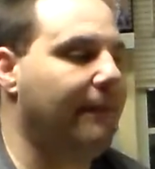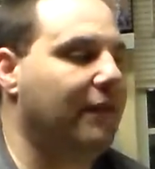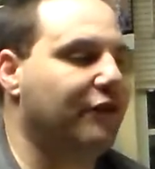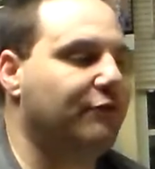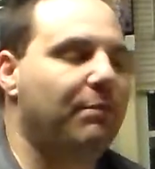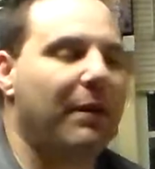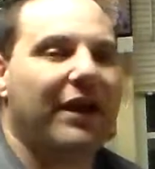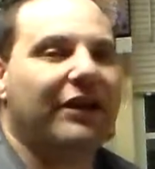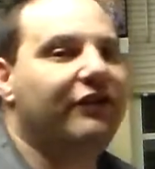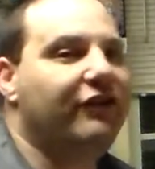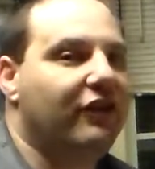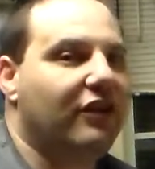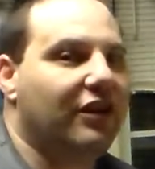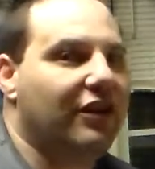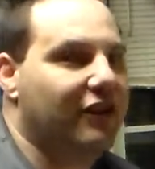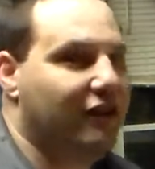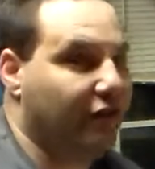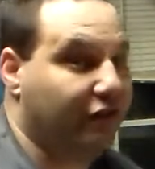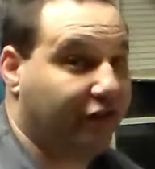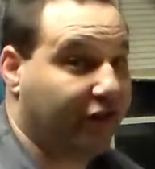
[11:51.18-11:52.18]
is
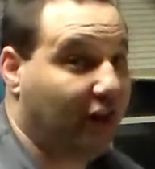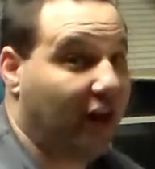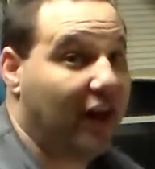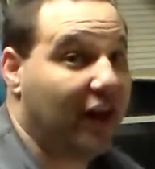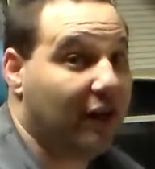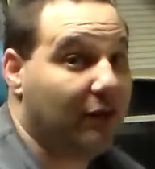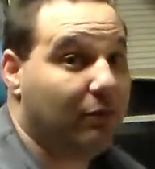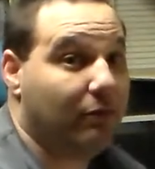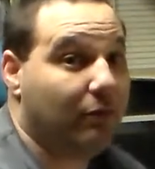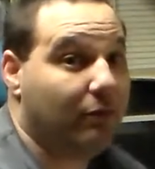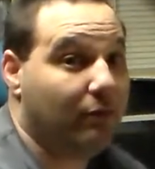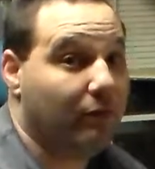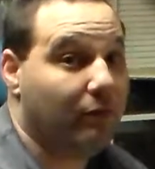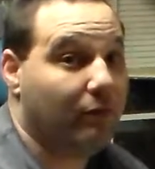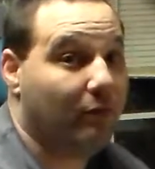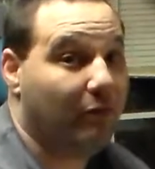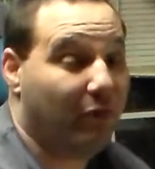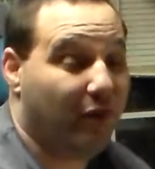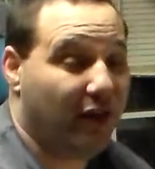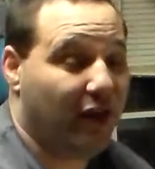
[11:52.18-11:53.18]
basically the same
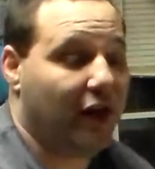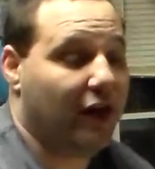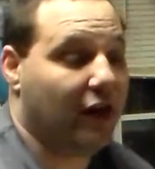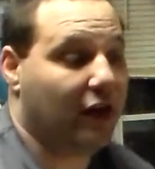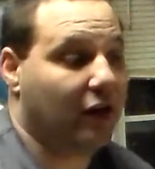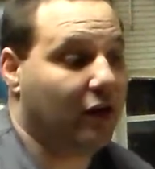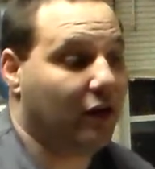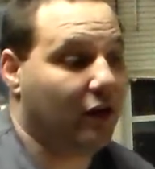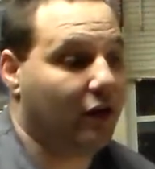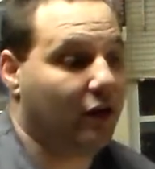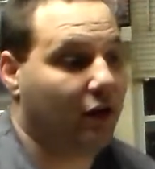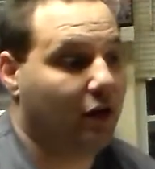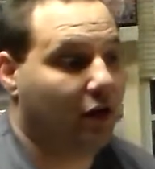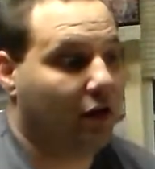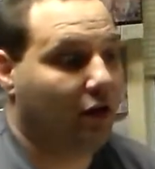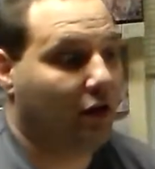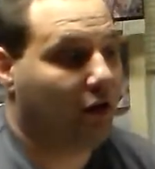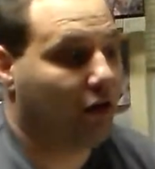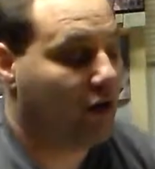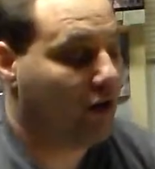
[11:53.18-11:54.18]
thing.
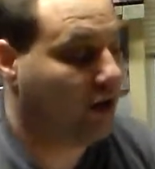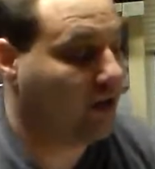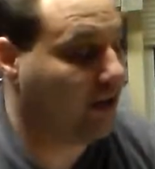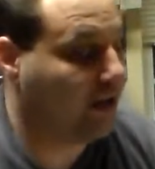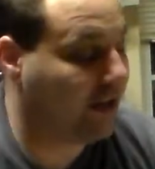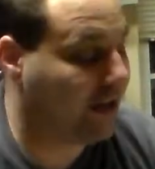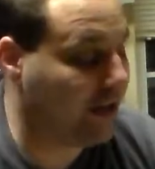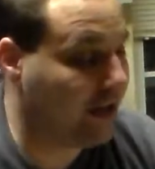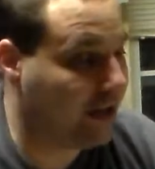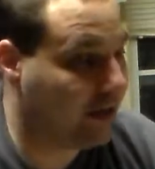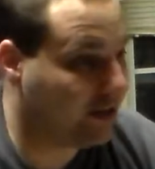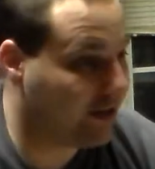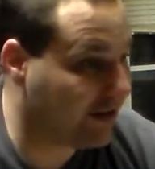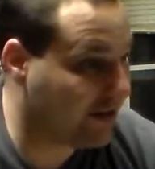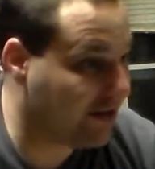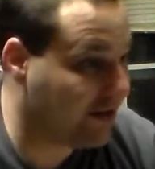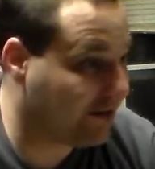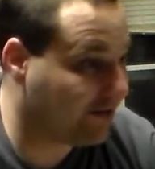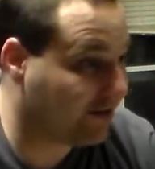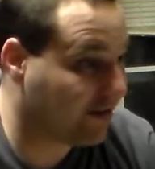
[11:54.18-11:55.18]
Get
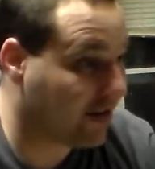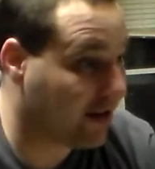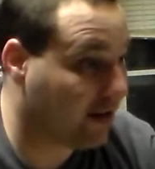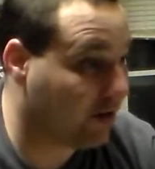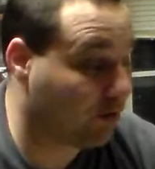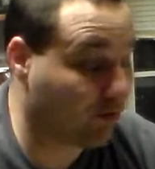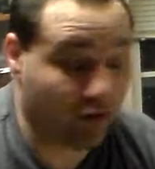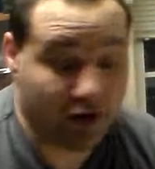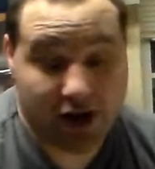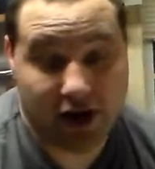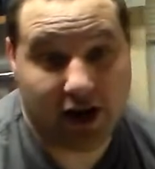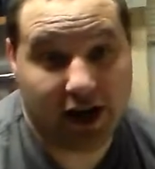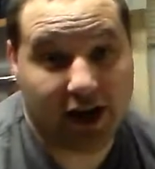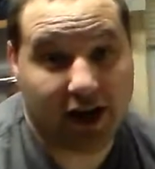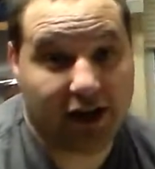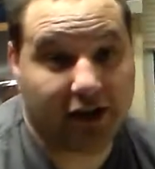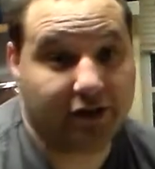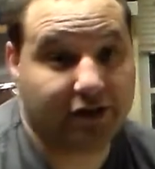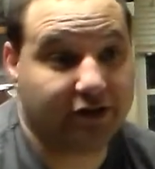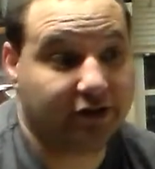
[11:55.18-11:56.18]
this red
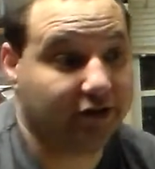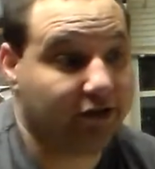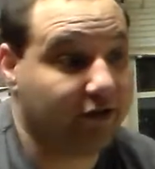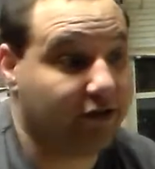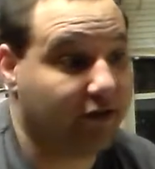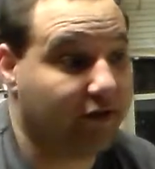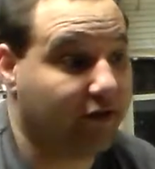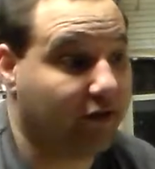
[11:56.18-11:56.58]
X.